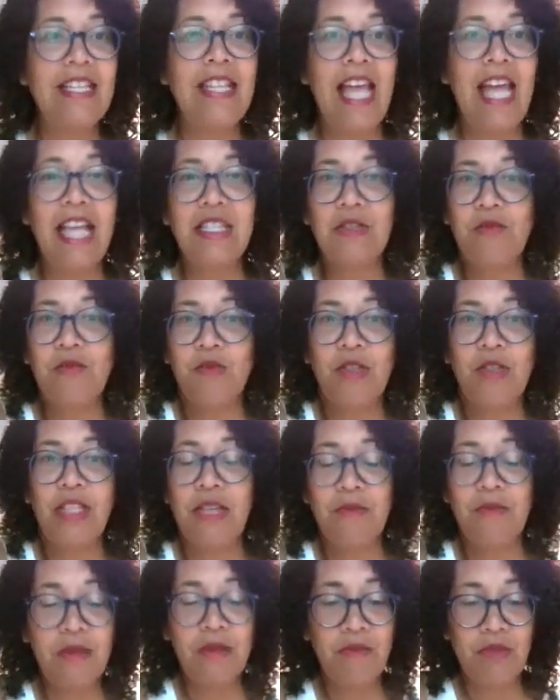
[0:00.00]
And that's
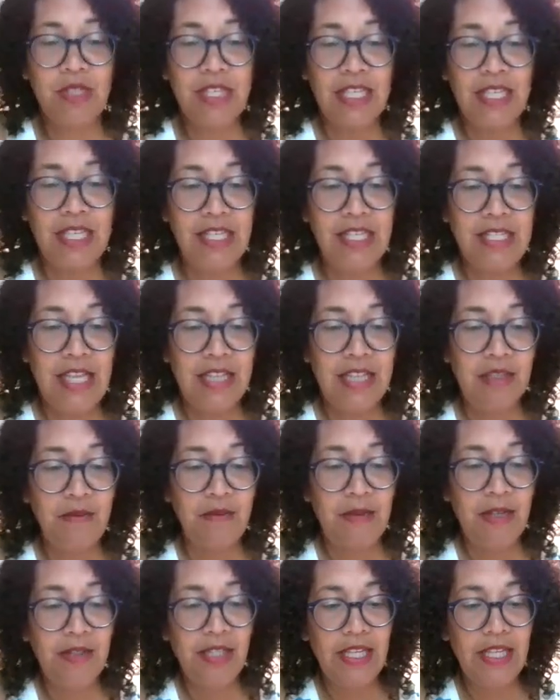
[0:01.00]
really what resilience
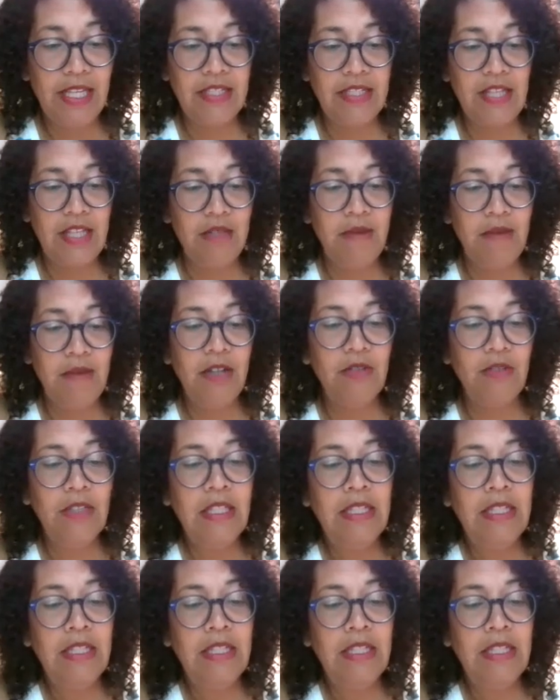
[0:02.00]
is all about.